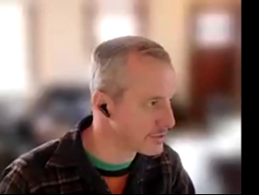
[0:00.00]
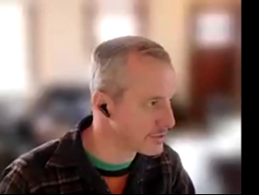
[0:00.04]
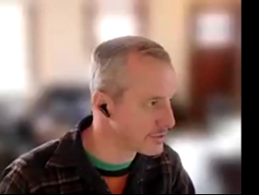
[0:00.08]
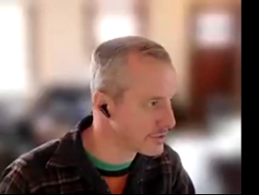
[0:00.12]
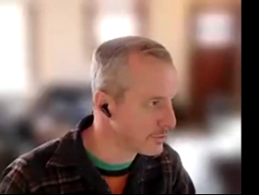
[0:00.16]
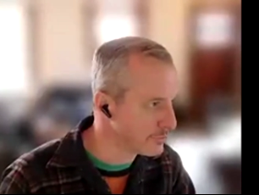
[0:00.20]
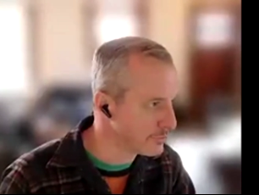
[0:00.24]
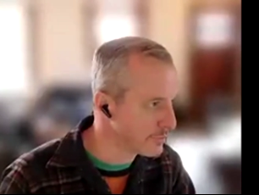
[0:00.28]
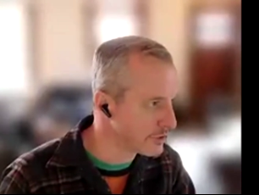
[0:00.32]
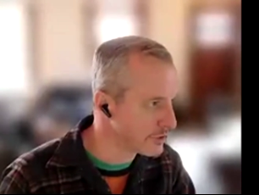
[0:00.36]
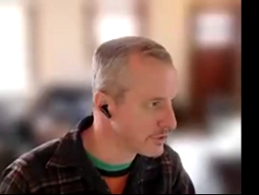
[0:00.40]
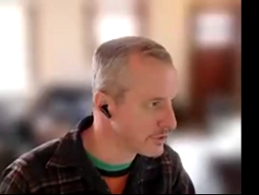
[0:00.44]
or
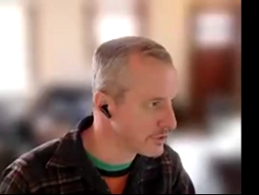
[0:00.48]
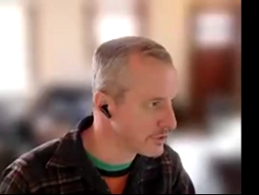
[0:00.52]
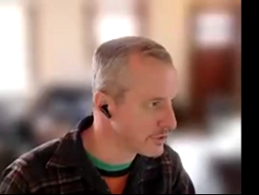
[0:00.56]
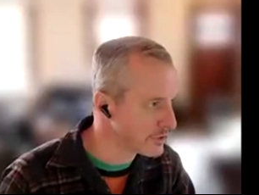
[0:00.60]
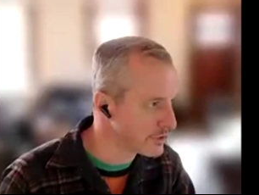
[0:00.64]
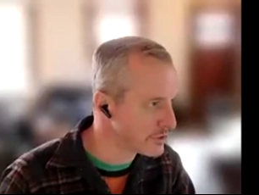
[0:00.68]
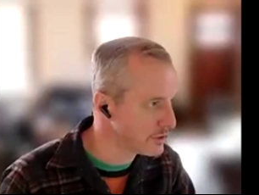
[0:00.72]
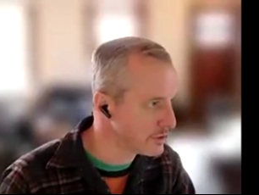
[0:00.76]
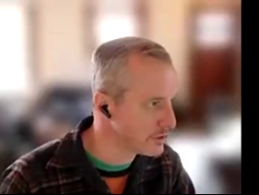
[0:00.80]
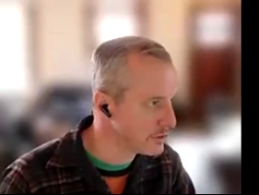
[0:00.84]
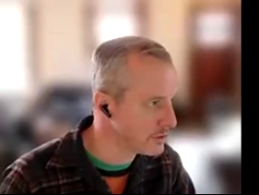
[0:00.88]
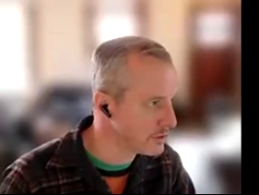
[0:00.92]
so of
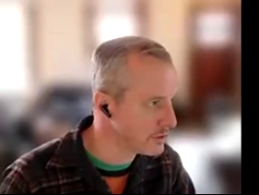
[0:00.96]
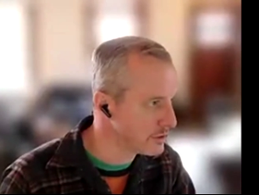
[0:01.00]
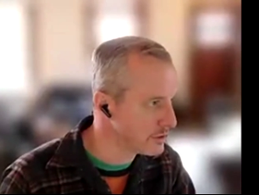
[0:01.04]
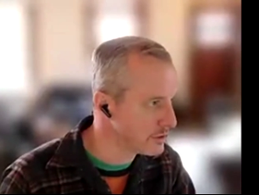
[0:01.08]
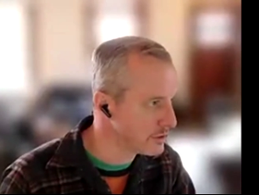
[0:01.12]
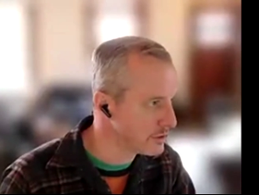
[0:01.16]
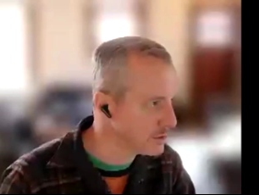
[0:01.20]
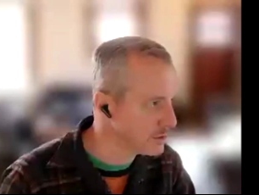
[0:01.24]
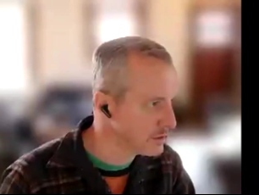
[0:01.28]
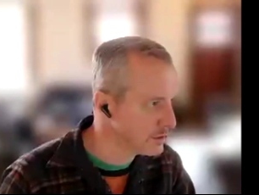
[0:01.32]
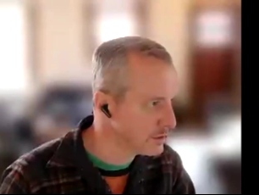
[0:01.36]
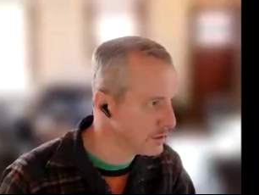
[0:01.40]
March.
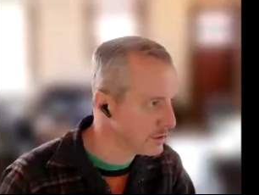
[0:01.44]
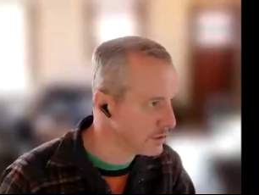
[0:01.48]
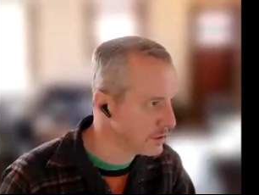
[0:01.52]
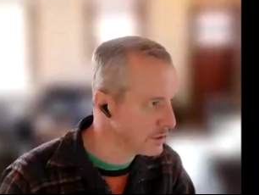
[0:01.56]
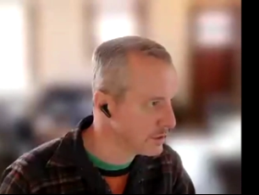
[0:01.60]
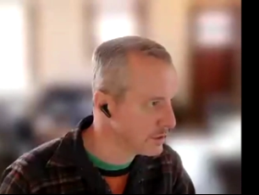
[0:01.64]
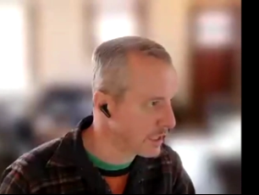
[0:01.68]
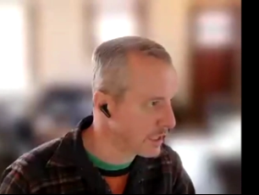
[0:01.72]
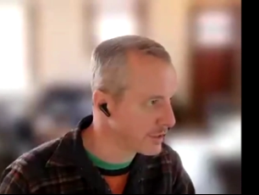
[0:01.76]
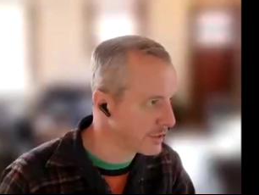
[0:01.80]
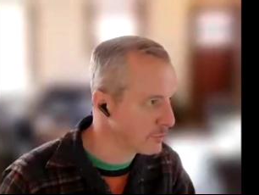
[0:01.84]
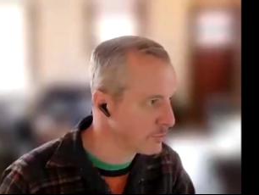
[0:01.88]

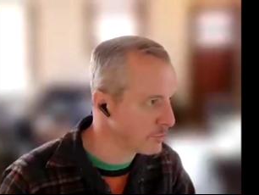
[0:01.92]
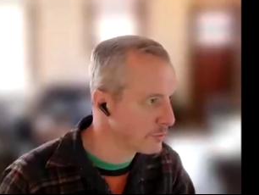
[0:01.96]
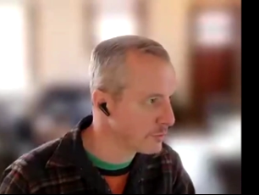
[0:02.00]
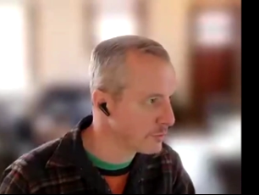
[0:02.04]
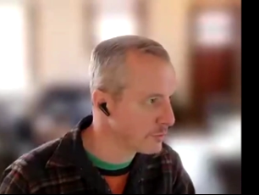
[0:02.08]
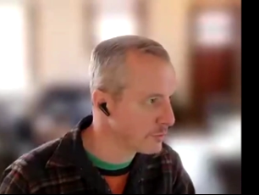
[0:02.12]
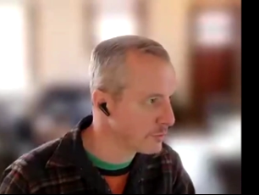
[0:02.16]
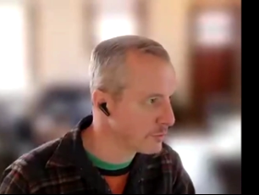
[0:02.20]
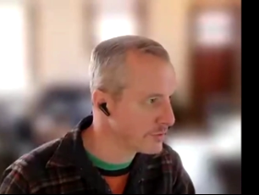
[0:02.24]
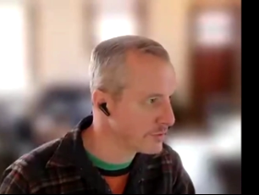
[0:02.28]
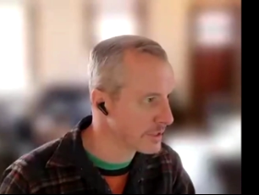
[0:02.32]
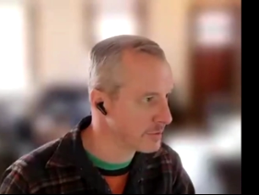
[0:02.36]
I think
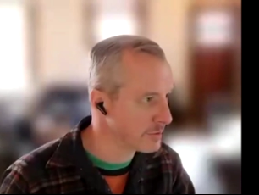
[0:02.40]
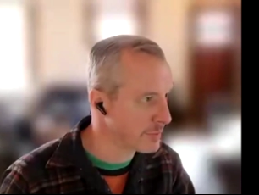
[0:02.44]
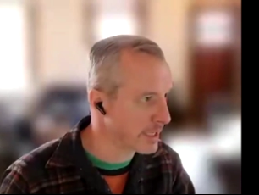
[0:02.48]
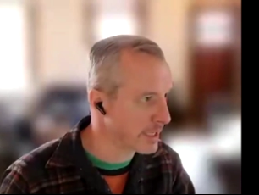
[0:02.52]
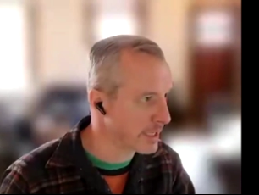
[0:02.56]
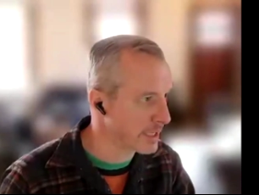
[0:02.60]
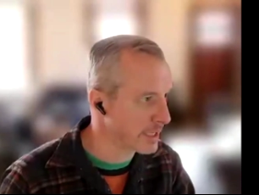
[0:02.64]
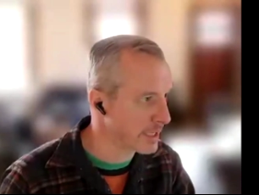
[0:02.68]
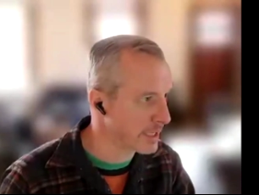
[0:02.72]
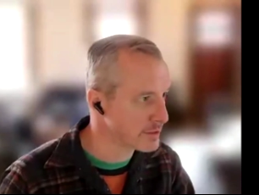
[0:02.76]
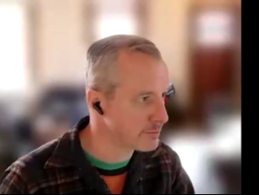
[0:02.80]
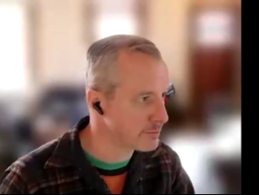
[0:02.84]
what we've done in the
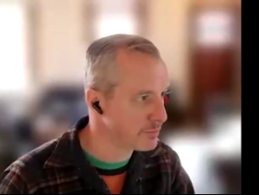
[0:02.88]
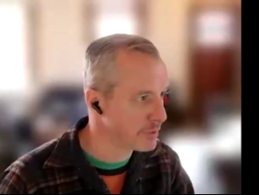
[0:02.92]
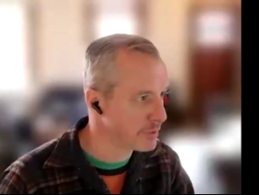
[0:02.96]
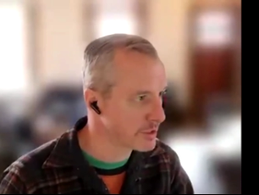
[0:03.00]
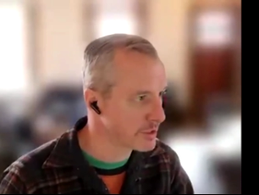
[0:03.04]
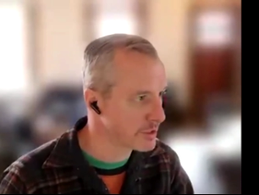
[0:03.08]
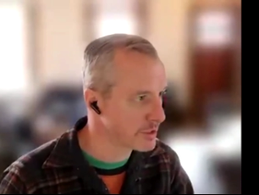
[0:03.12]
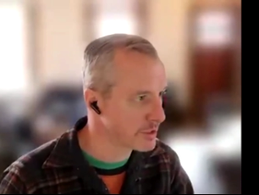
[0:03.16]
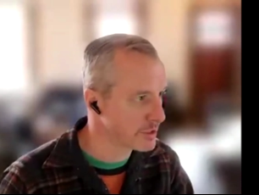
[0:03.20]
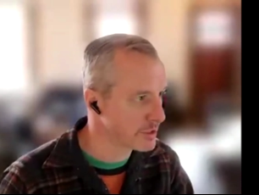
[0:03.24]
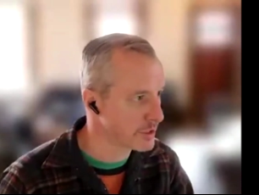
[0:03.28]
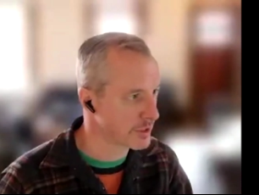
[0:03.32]
past,
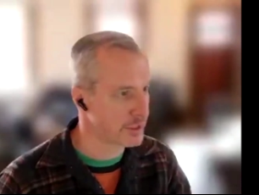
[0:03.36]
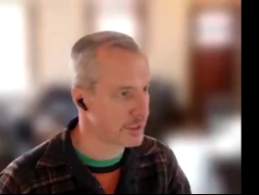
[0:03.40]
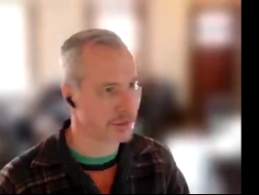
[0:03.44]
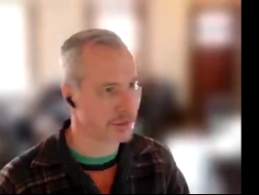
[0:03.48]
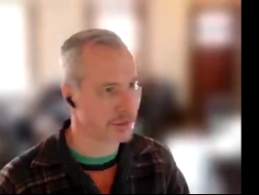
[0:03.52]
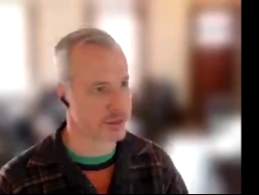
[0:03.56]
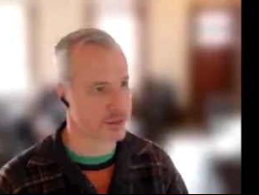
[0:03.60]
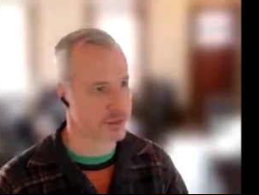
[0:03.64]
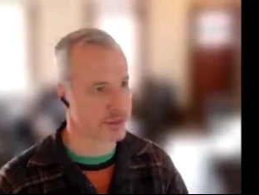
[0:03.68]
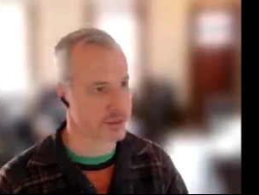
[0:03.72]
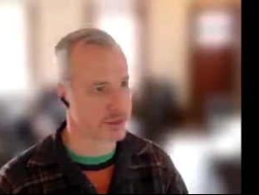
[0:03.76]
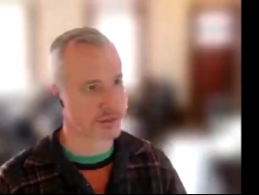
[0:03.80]
Bartek, that I
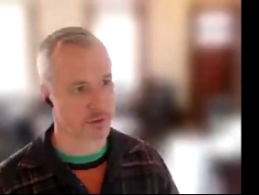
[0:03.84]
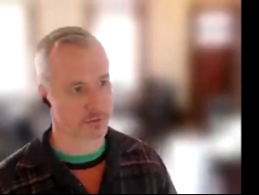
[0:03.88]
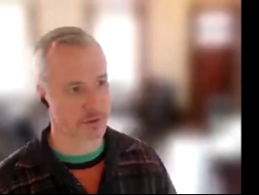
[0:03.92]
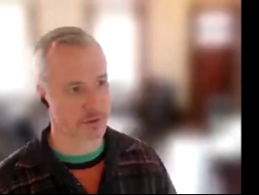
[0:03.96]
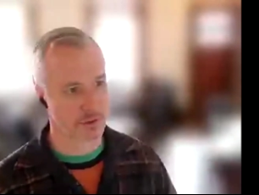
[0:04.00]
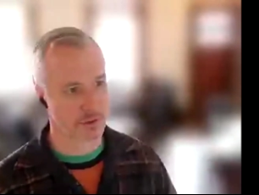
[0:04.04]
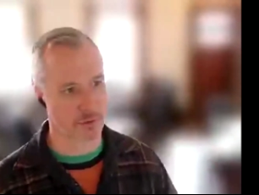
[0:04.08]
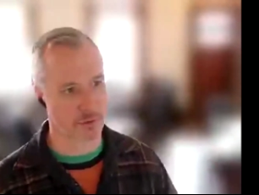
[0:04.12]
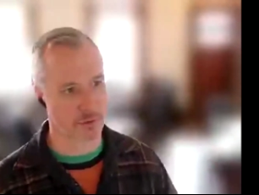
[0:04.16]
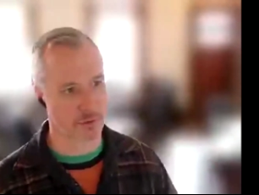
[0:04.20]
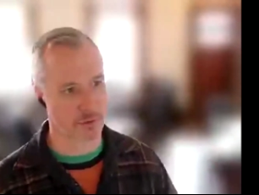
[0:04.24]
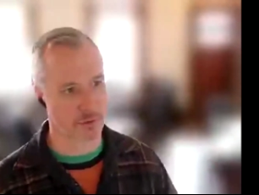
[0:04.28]
think has worked
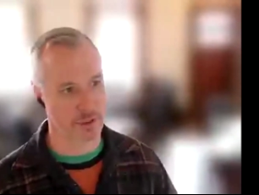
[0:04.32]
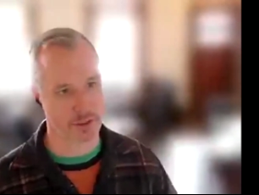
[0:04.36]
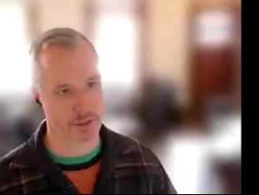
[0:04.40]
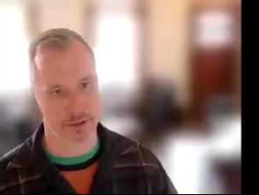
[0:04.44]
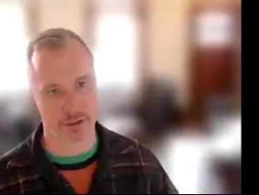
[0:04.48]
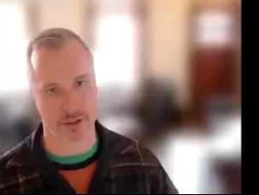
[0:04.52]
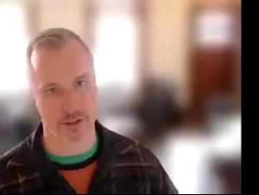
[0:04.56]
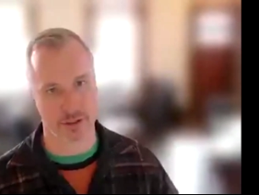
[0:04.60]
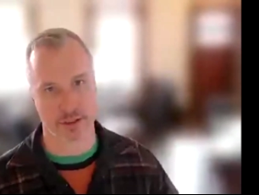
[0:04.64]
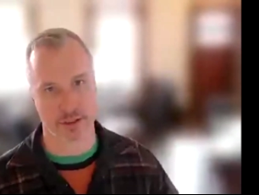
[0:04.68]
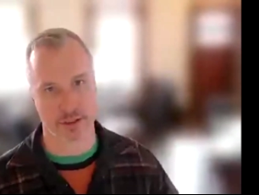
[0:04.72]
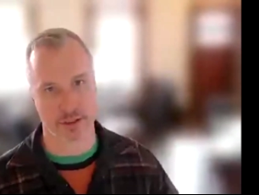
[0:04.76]
really well
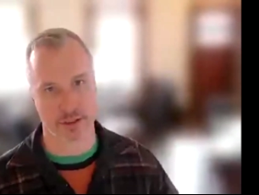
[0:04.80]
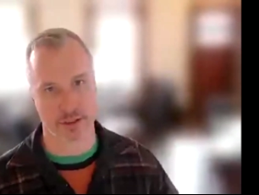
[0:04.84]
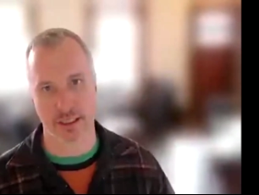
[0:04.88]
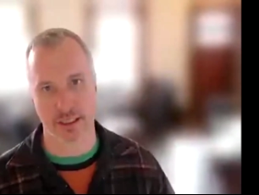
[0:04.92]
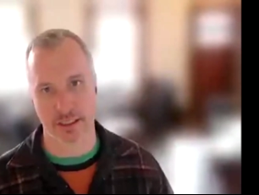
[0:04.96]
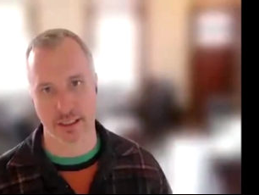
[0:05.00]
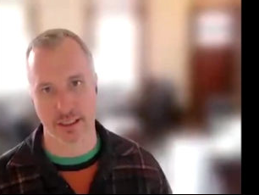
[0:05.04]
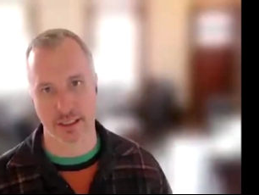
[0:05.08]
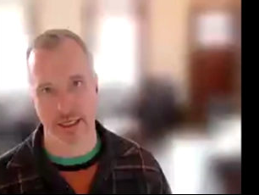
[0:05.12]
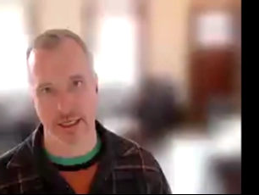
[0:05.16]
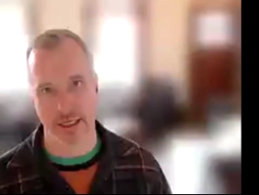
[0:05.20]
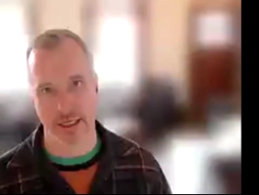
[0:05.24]
is just to
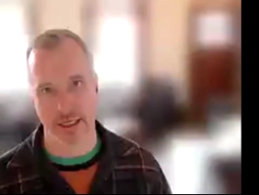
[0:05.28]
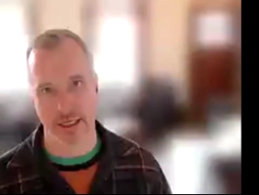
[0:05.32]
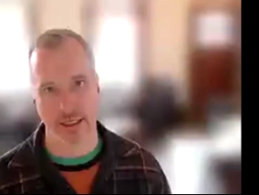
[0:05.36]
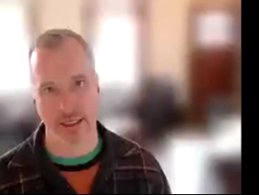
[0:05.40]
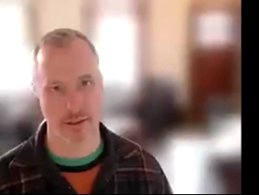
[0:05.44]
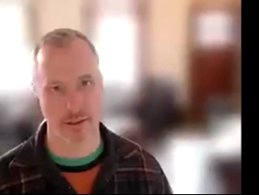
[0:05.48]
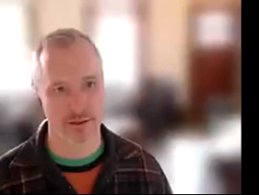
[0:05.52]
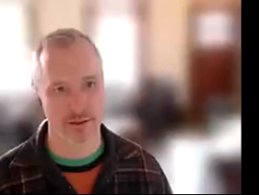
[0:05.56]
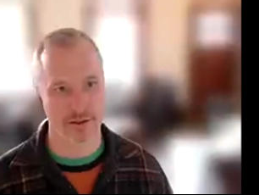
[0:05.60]
set a date